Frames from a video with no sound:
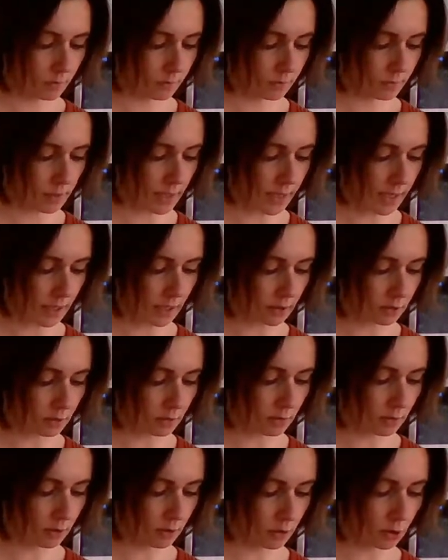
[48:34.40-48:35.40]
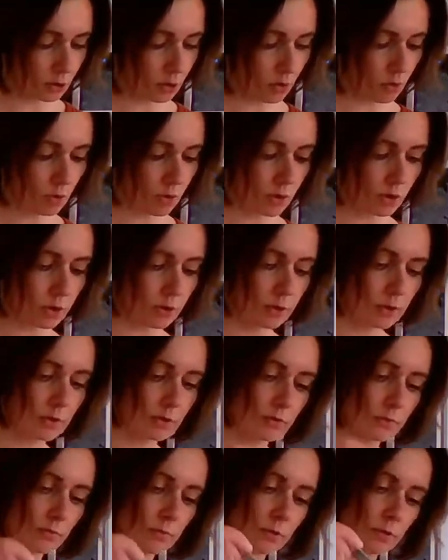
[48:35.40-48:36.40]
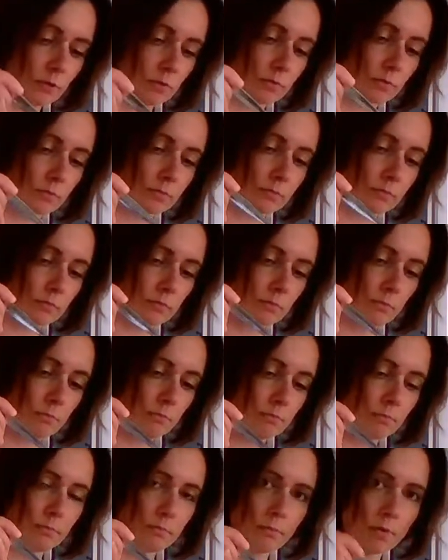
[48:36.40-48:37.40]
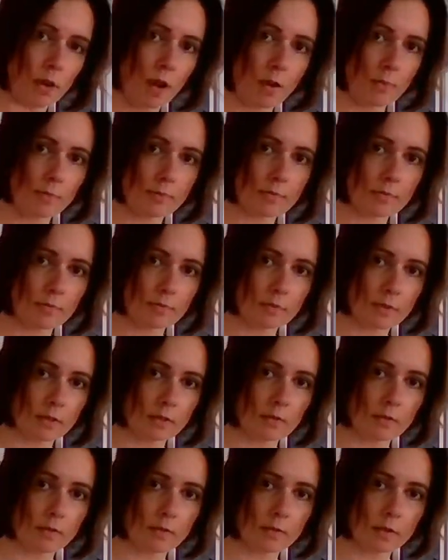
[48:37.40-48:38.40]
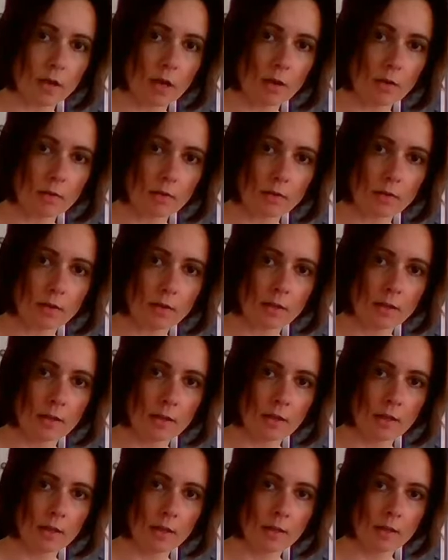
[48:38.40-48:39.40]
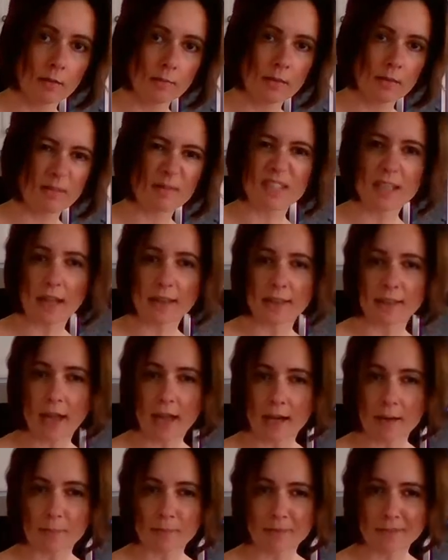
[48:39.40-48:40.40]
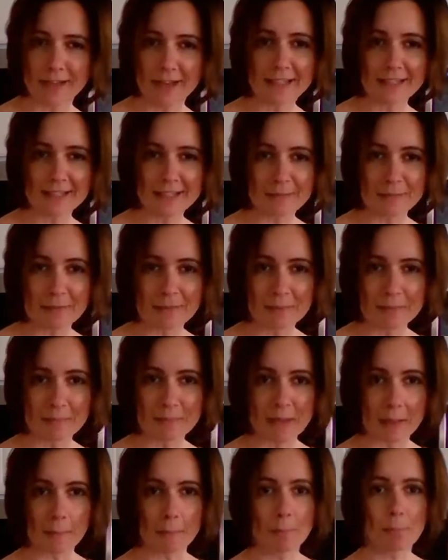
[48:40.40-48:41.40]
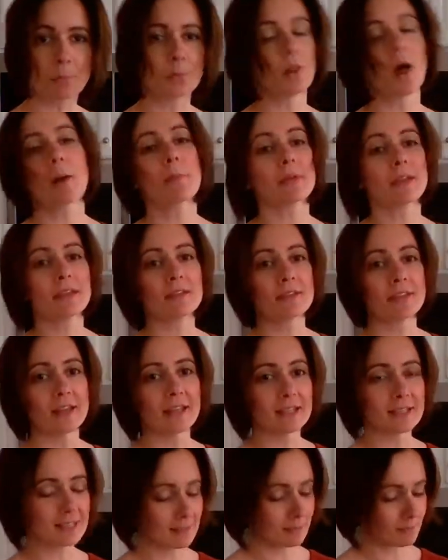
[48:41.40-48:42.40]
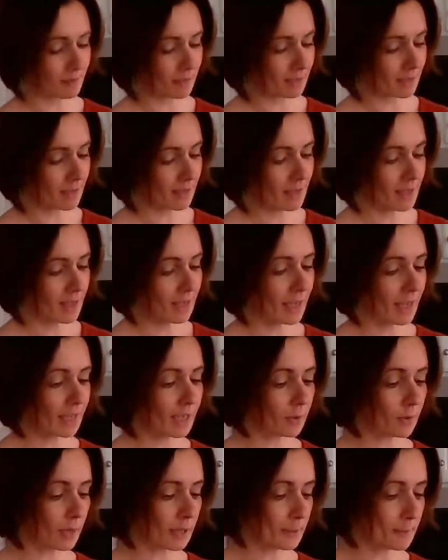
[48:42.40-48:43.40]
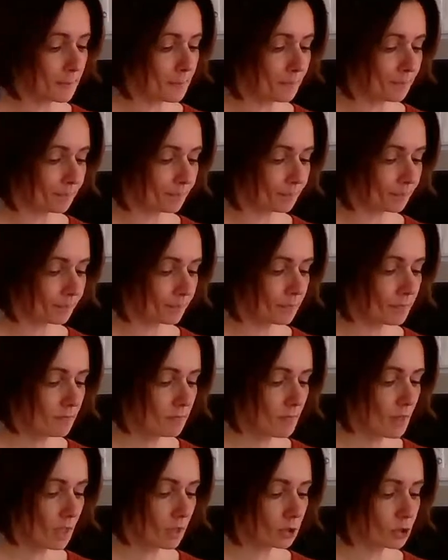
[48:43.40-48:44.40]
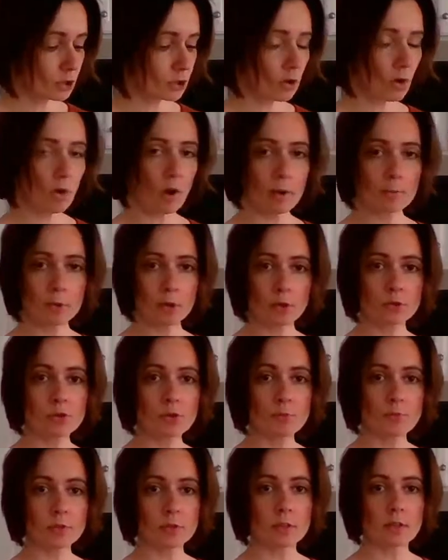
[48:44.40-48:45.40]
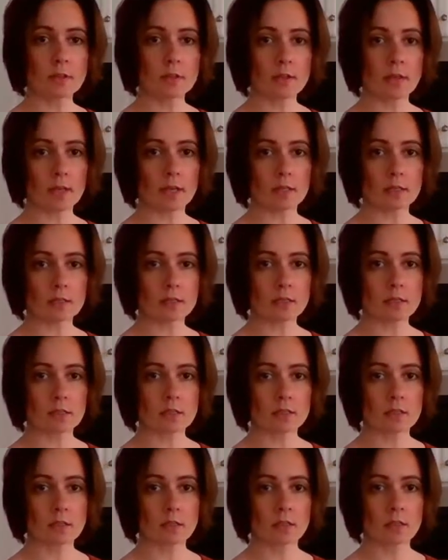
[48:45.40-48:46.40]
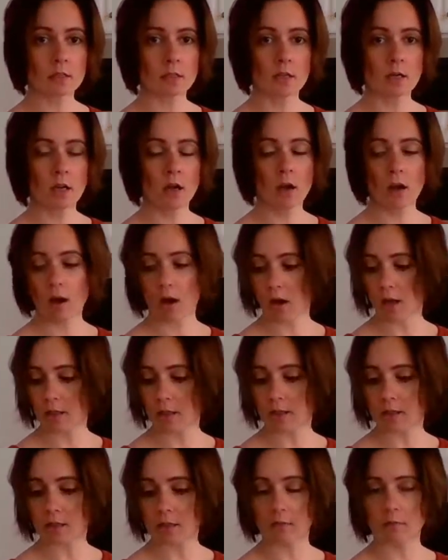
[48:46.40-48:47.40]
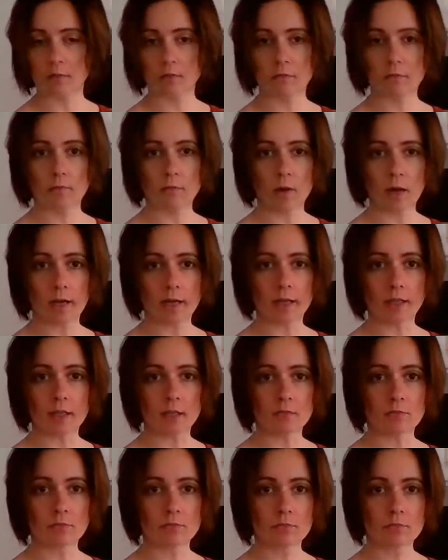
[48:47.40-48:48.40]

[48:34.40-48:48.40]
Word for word: plain yogurt, you know, plop. Maybe it's not that appetizing, maybe it's like ploppy things. But anyway, so I'm going to put this on my